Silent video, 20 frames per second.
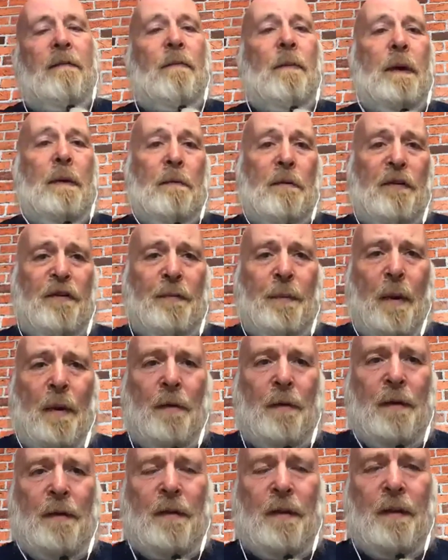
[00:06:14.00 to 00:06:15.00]
we
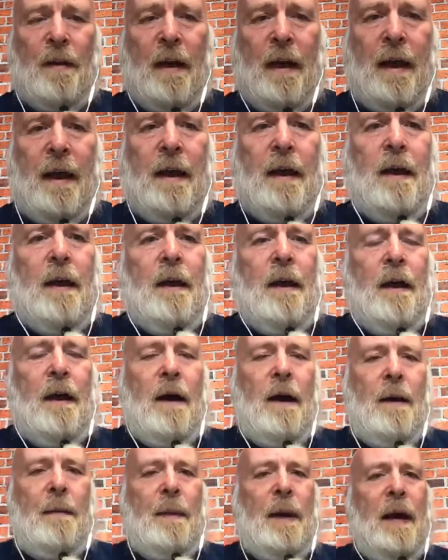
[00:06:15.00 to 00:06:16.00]
responded to that?
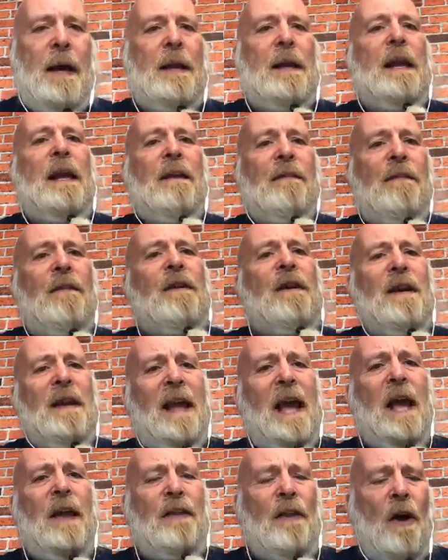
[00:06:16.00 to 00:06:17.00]
And if you can
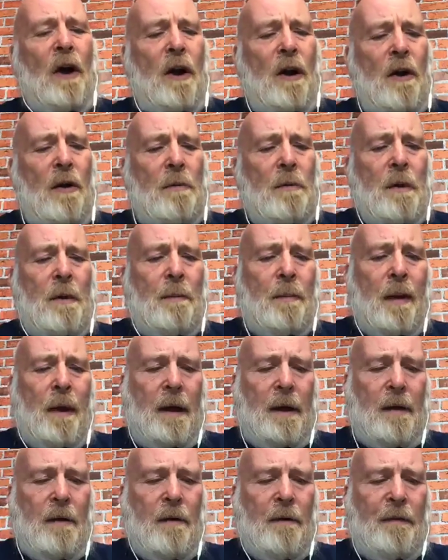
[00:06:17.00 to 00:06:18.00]
get a dialogue with a
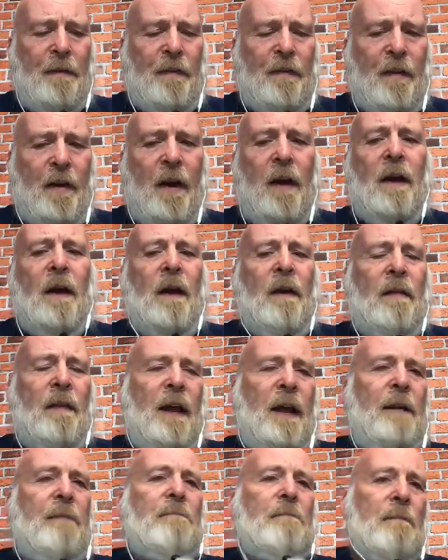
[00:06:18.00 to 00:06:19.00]
planning officer,
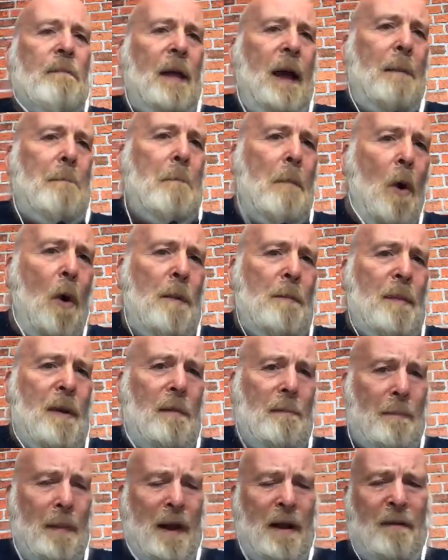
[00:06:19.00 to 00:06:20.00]
then that might
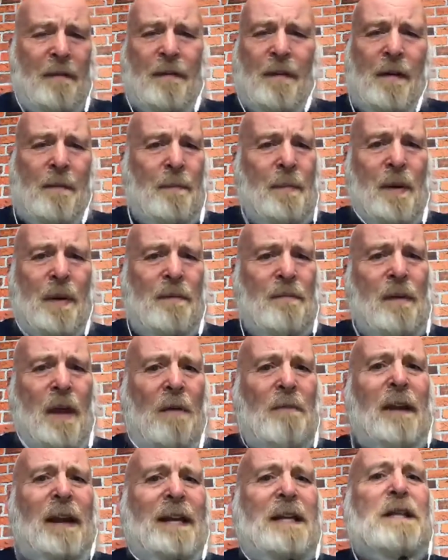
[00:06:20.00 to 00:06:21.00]
benefit, but
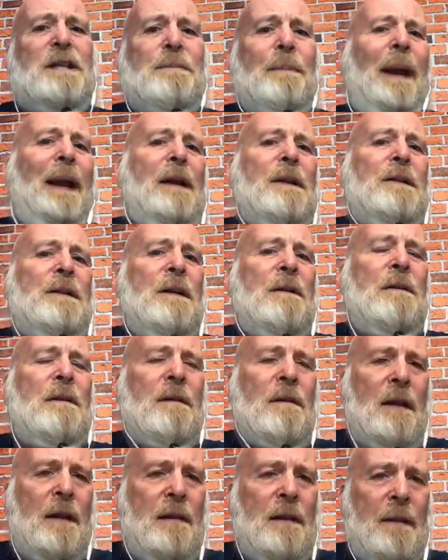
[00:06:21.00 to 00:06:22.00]
don't expect to.
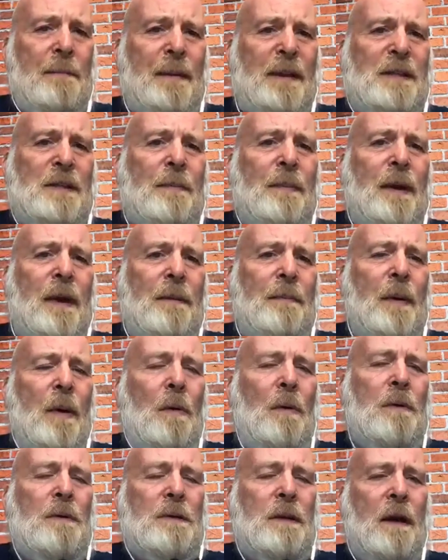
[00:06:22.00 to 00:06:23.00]
They're busy
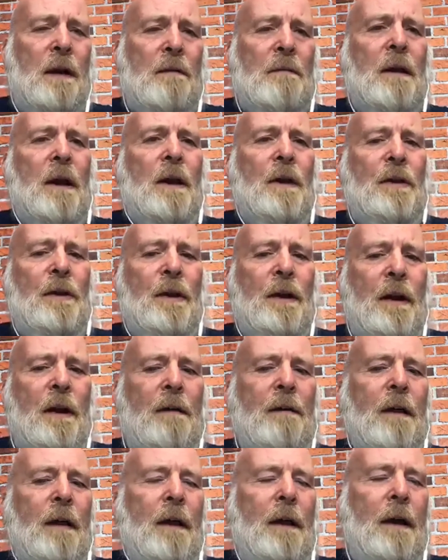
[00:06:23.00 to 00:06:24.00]
people. So,
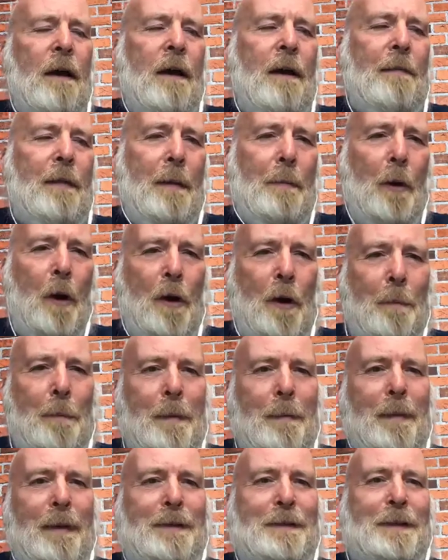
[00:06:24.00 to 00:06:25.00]
they might not
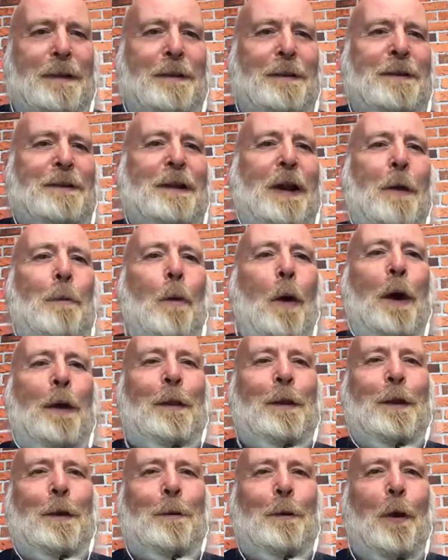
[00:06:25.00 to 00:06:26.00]
be busy in the same way
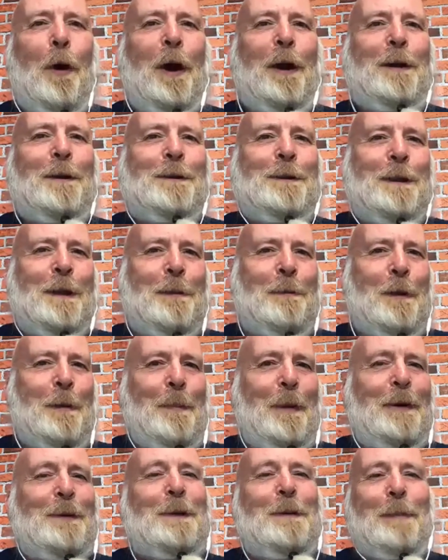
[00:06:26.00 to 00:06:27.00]
that you and I consider we're
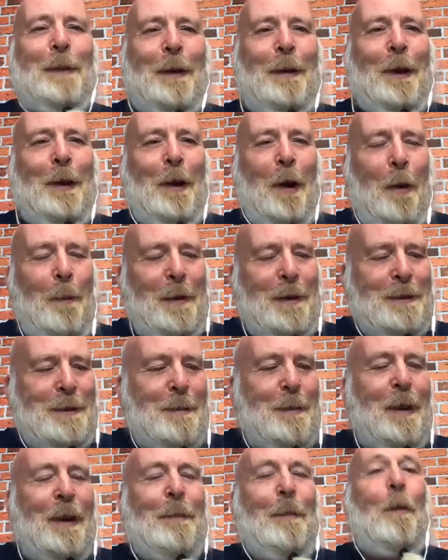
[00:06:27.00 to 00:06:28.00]
busy, but they are
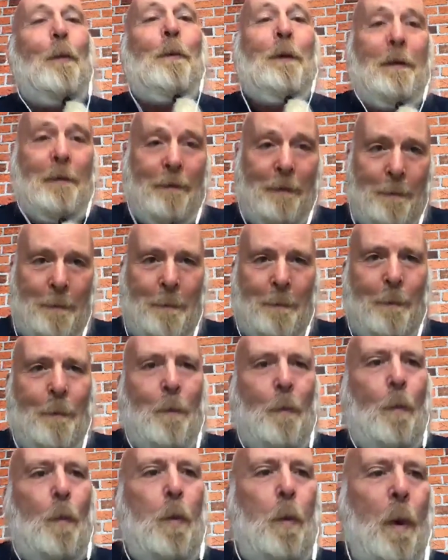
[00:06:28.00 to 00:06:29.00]
busy people from
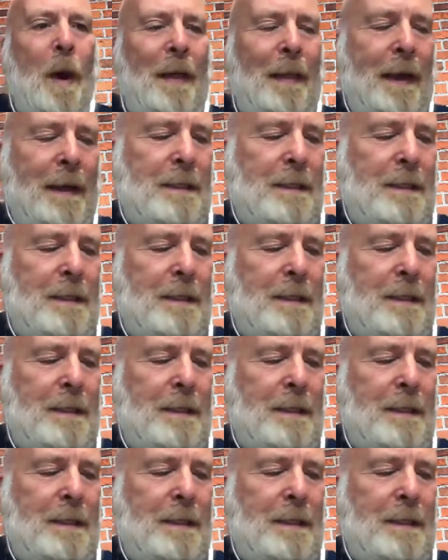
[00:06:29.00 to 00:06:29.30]
where